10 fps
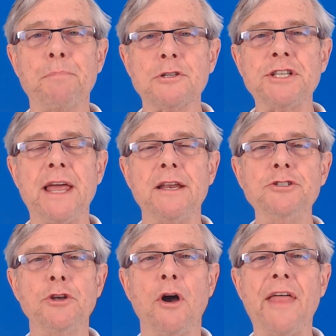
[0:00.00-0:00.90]
a
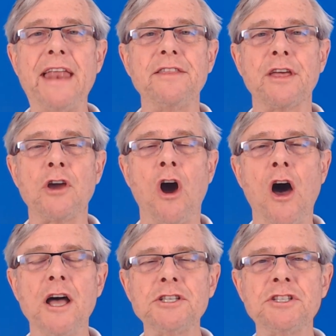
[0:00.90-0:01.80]
percentage, you call that the
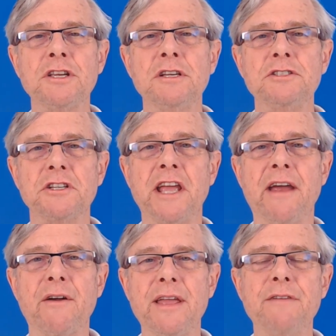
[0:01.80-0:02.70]
cost to
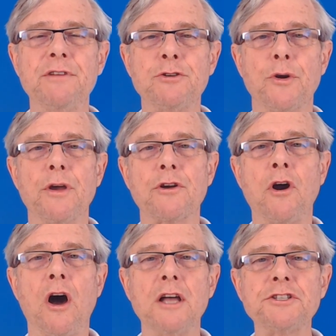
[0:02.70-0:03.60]
carry inventory or
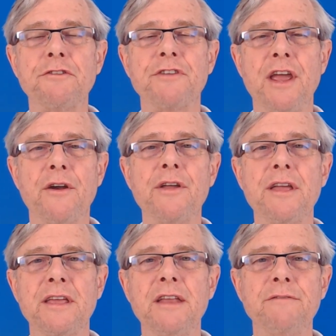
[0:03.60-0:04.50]
cost of
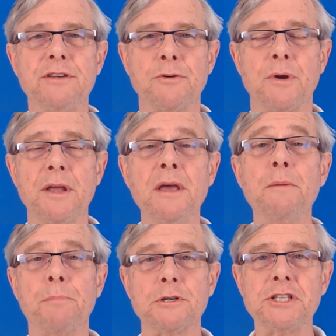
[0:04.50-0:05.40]
carrying inventory
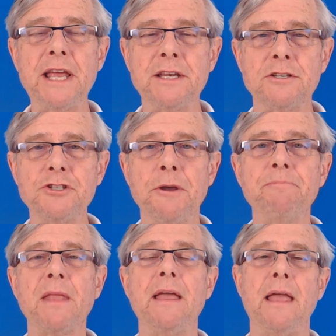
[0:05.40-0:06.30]

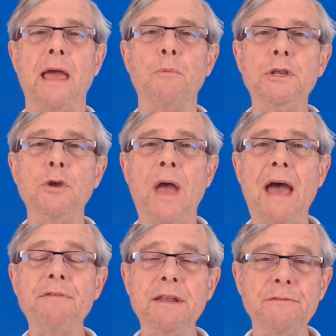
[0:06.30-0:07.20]
percentage. And when you
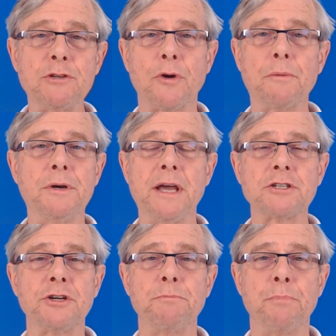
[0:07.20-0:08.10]
have an inventory
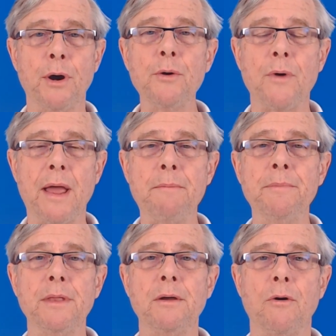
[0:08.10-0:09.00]
reduction
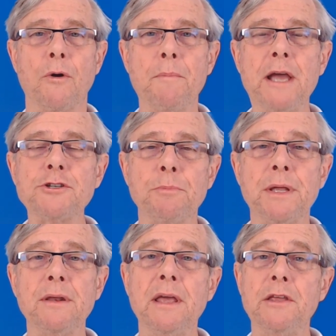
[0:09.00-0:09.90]
program or
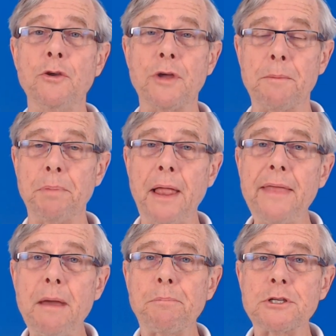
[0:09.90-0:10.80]
measurement, you can
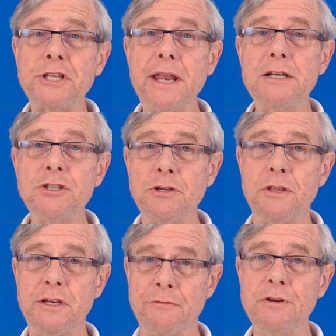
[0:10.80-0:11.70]
apply that percentage
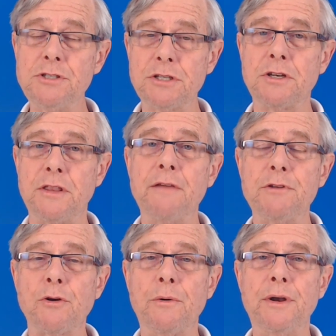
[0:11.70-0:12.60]
to the difference, to
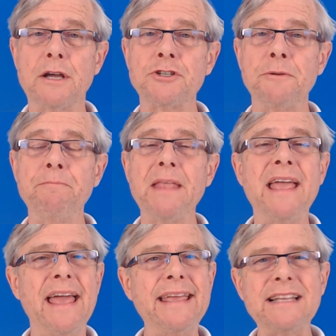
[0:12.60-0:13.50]
the inventory reduction,
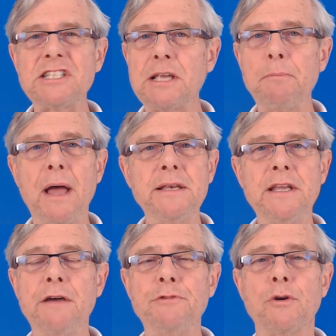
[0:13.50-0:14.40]
and get some
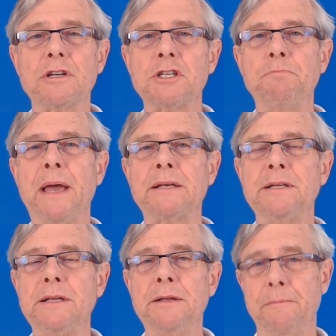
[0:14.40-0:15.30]
idea of your
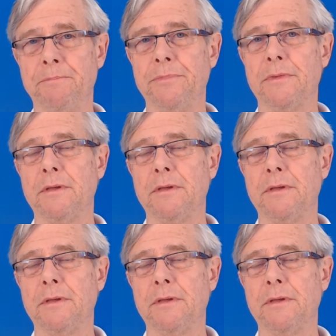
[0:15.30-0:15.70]
expected